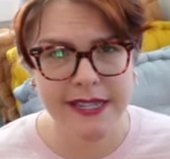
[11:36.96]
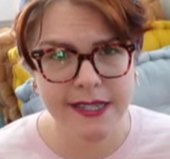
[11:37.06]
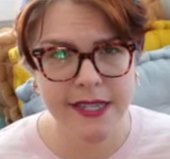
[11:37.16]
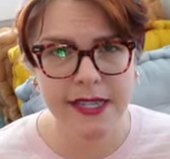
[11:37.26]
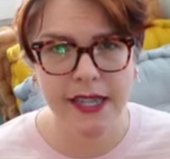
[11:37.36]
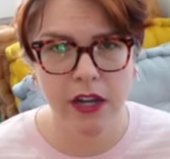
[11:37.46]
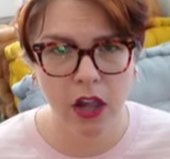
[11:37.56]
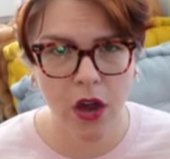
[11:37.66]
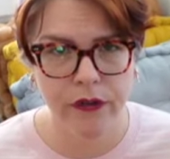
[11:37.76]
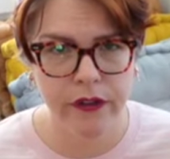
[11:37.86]
is a little
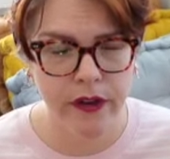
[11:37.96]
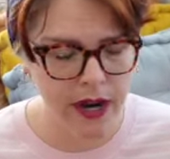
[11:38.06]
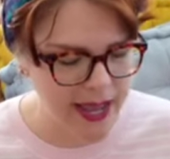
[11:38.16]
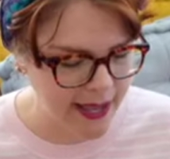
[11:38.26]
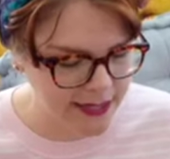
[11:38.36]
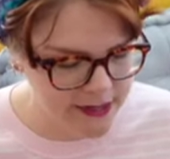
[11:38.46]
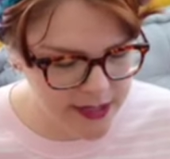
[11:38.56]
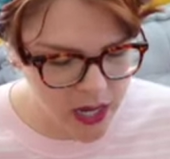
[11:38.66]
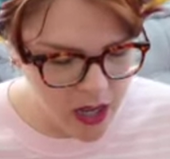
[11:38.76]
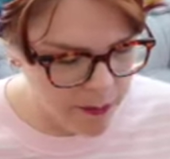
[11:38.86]
over their heads,
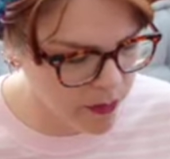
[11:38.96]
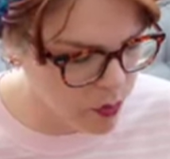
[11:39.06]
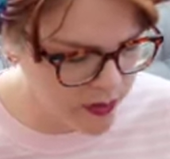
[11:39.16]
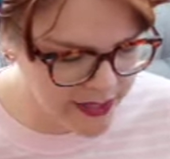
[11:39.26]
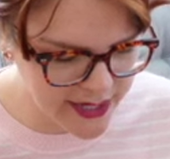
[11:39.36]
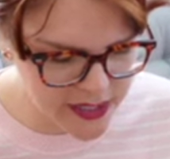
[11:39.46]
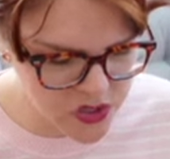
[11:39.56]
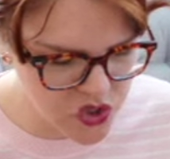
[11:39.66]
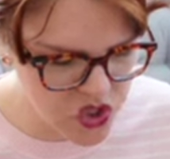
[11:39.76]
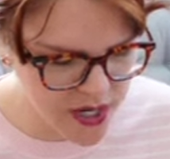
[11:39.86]
but really
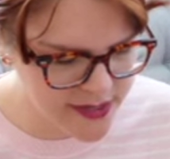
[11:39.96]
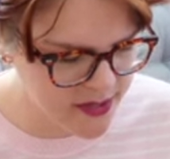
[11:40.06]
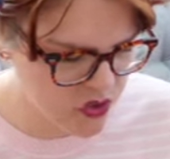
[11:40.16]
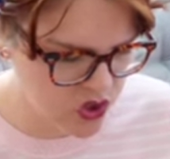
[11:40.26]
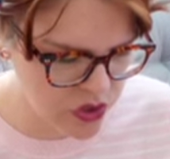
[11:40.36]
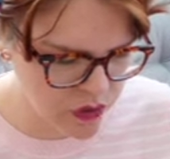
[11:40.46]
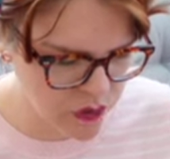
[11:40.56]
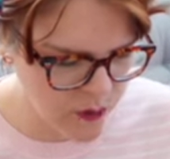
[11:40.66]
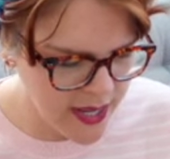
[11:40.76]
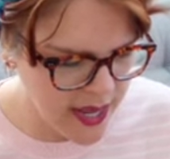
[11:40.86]
it's just
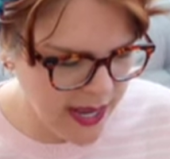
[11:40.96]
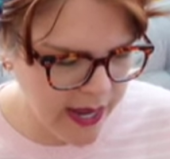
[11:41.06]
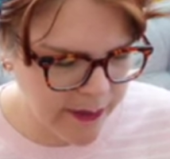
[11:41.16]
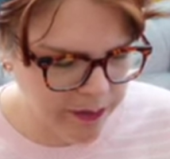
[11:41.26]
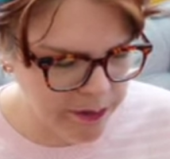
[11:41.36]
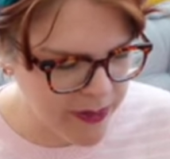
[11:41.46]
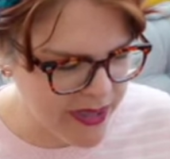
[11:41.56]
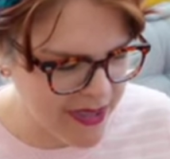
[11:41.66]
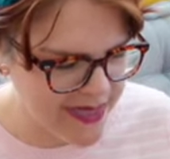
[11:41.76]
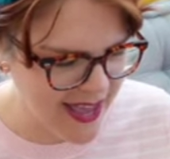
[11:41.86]
to
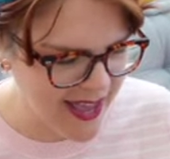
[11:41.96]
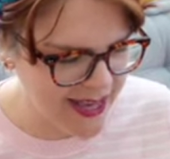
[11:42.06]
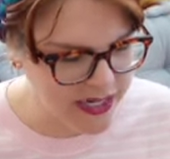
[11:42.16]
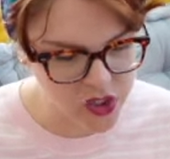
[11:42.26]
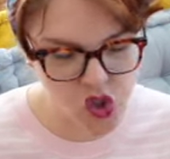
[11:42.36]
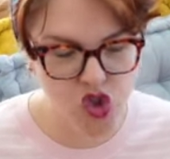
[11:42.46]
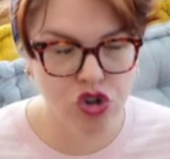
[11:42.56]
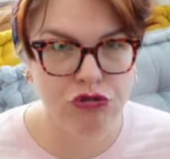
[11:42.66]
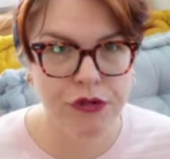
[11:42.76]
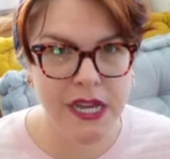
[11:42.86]
be that
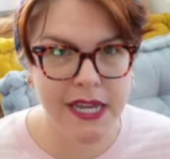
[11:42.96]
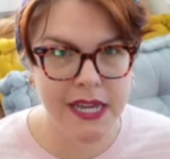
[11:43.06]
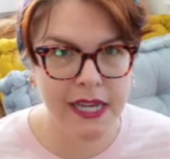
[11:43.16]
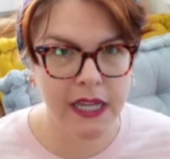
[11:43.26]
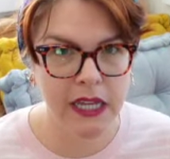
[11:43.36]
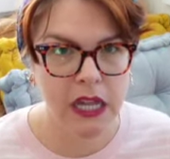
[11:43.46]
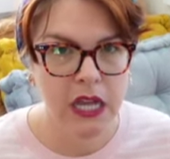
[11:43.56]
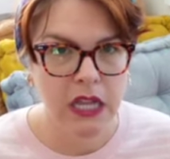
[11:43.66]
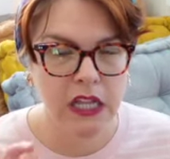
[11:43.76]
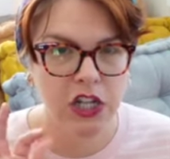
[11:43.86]
intriguing
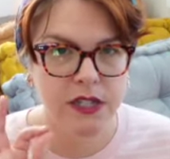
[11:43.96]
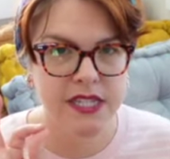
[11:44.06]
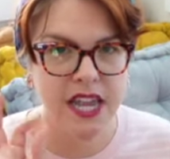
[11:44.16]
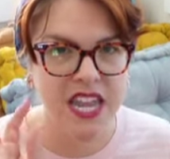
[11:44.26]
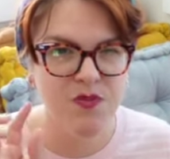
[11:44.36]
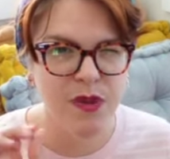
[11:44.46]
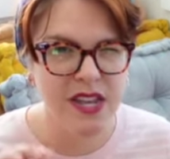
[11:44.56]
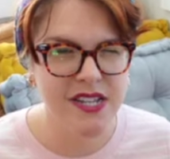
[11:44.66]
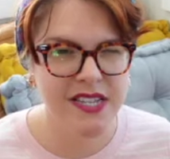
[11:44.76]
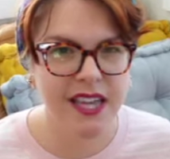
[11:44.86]
little
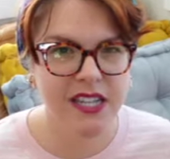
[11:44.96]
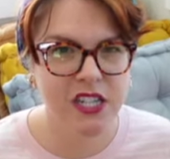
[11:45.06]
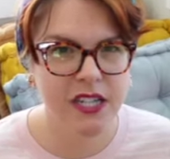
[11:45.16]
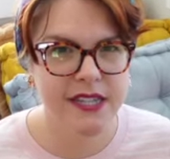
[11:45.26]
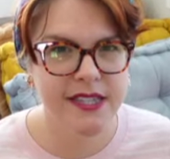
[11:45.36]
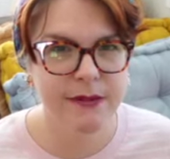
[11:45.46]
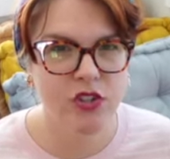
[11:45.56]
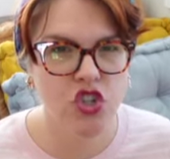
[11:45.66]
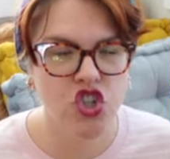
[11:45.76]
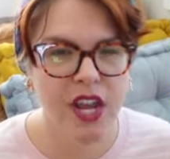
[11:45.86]
tidbit that gets them
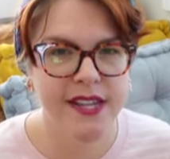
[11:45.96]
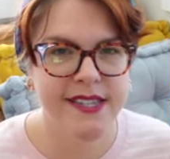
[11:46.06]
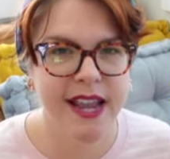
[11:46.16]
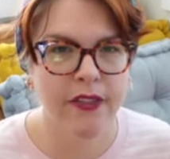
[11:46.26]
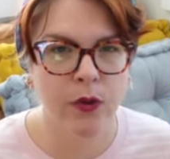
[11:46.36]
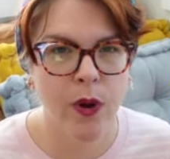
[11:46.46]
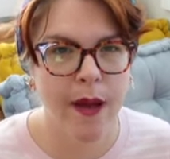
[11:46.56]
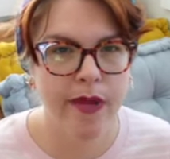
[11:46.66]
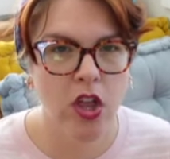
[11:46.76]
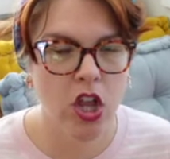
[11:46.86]
to chase down the
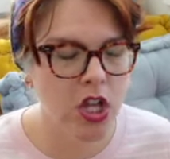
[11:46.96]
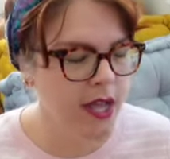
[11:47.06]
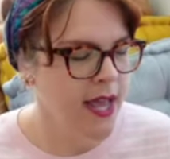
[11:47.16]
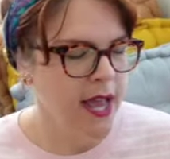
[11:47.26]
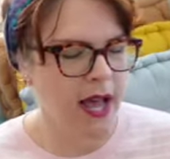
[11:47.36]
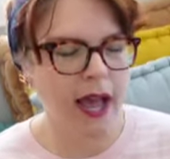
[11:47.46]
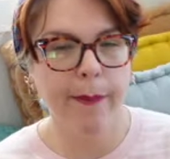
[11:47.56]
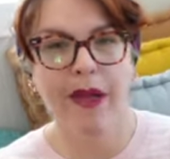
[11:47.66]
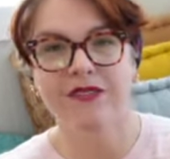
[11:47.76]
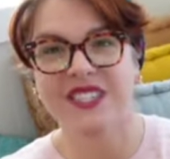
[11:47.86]
rabbit hole
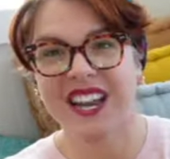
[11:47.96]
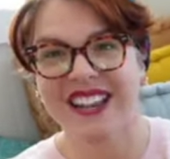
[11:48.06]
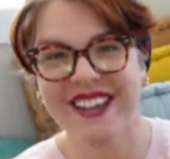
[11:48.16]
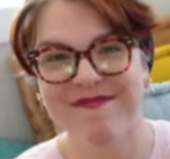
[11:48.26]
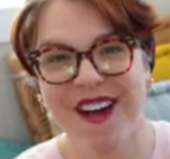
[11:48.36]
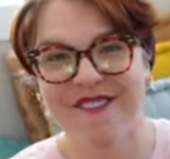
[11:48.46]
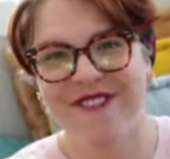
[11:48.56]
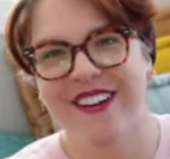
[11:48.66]
of studying about